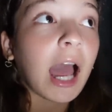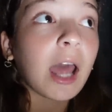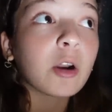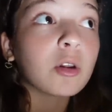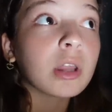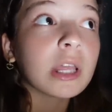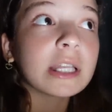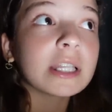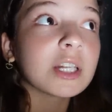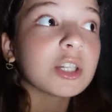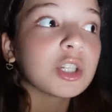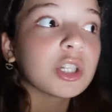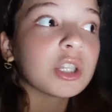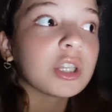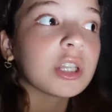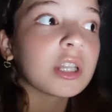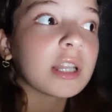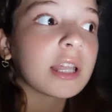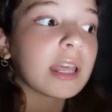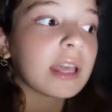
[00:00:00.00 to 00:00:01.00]
I don't like
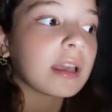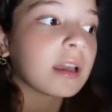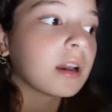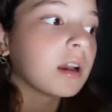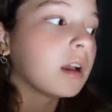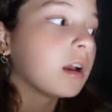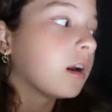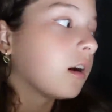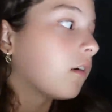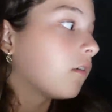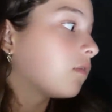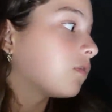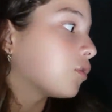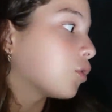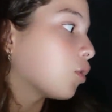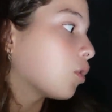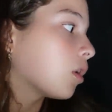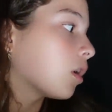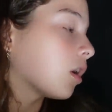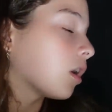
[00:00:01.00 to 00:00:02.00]
touching the like
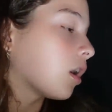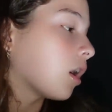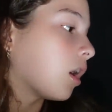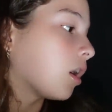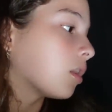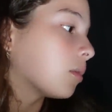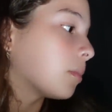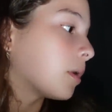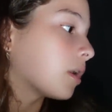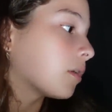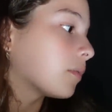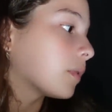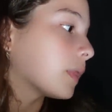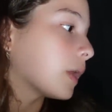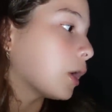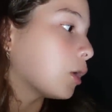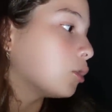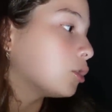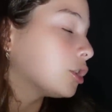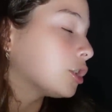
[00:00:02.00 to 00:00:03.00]
floor on the bottom of
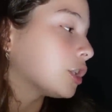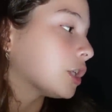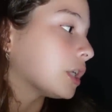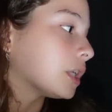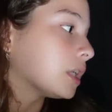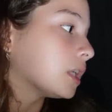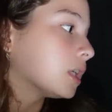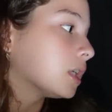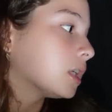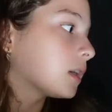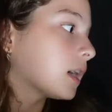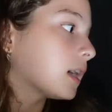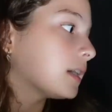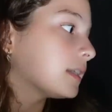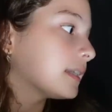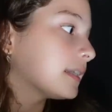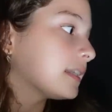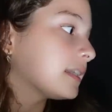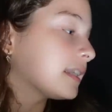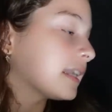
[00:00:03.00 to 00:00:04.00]
the ocean
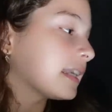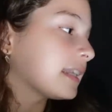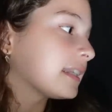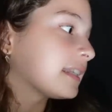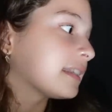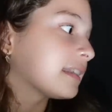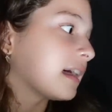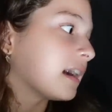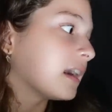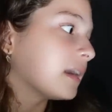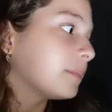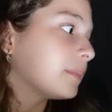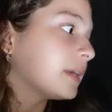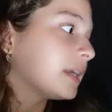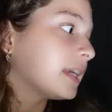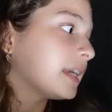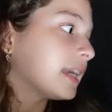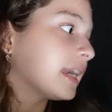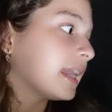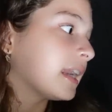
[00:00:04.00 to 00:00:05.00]
because it's like
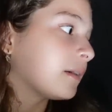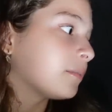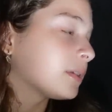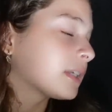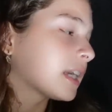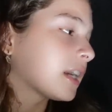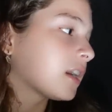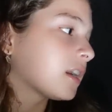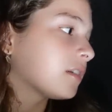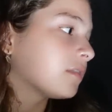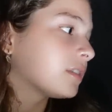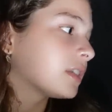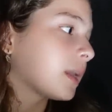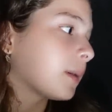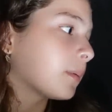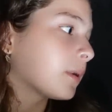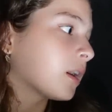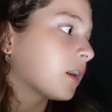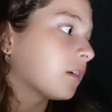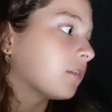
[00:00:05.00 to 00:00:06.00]
slimy and I'm scared of
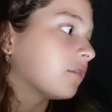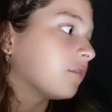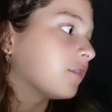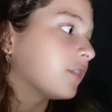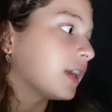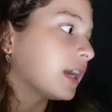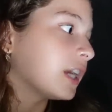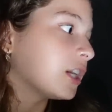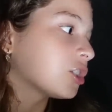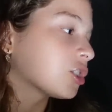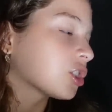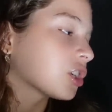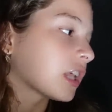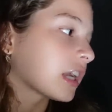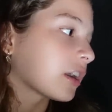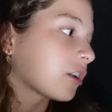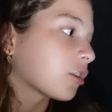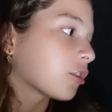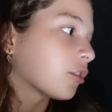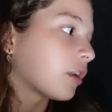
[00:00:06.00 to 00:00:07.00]
stepping on a fish or
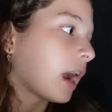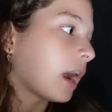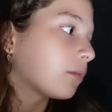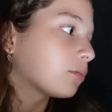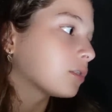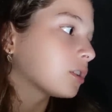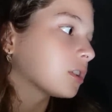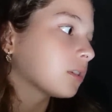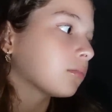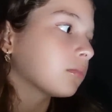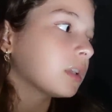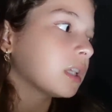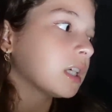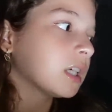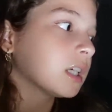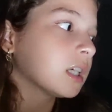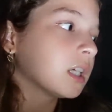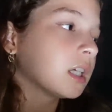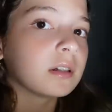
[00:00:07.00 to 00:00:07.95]
like a crab or something.